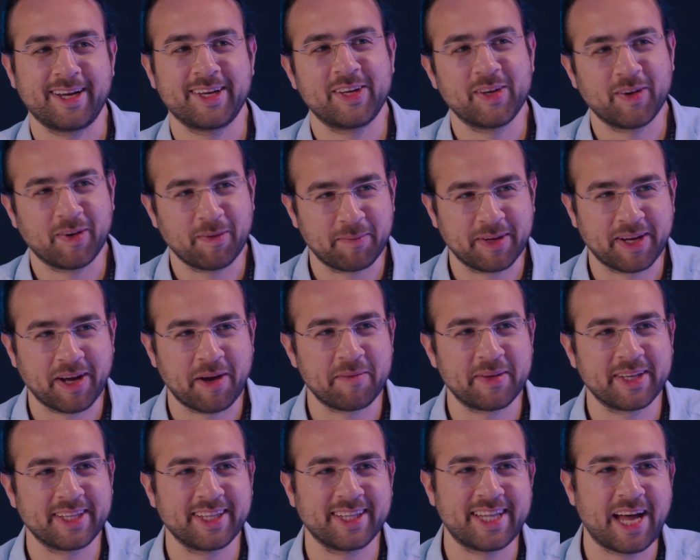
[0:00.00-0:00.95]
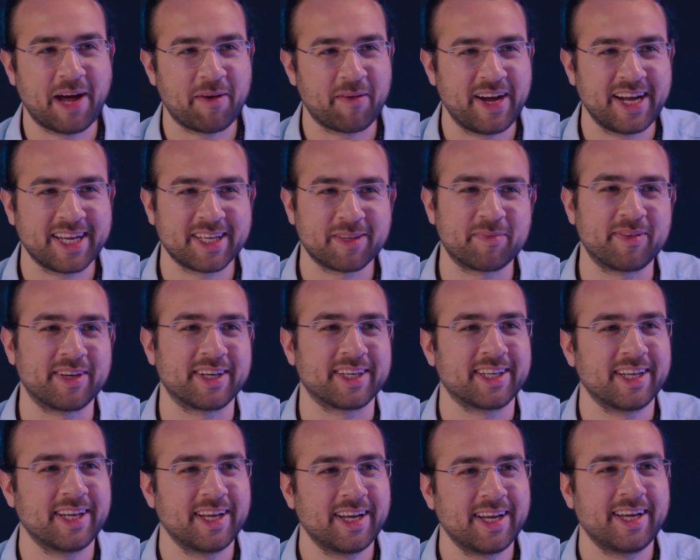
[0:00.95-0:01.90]
You're becoming the Dahua expert.
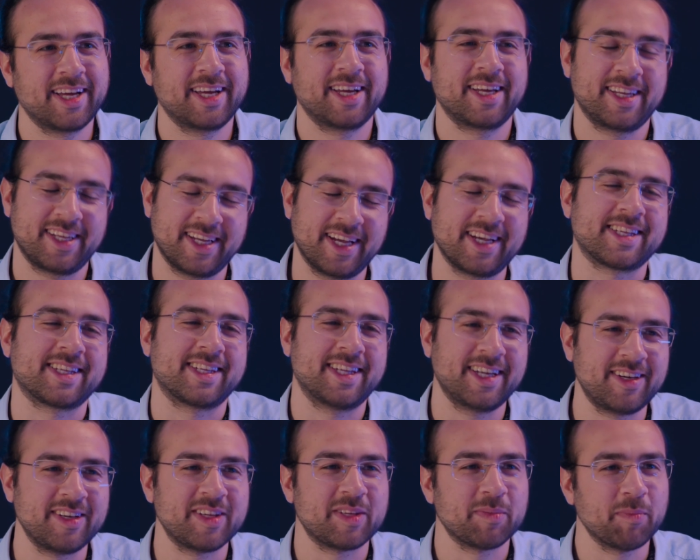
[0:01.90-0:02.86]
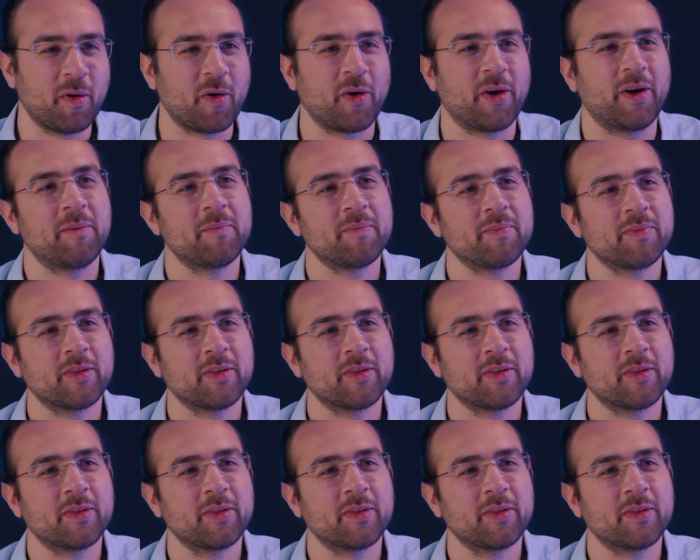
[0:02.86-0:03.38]
Yes, there is more.